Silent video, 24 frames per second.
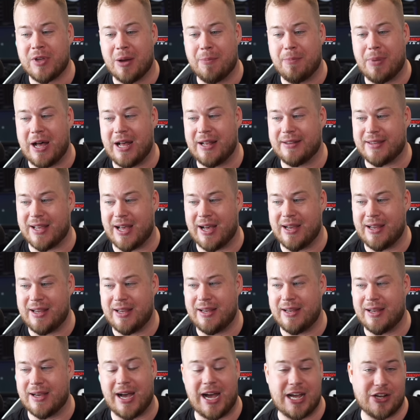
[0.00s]
But
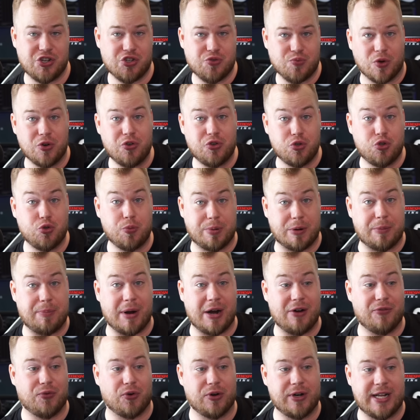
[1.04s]
I just want you to
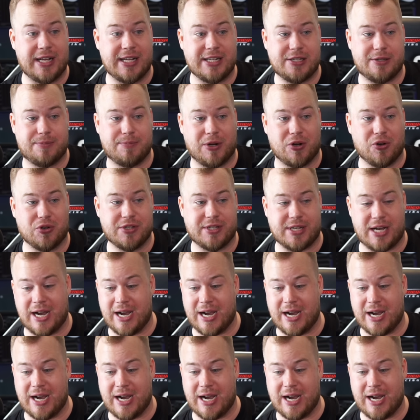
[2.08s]
prepare for this because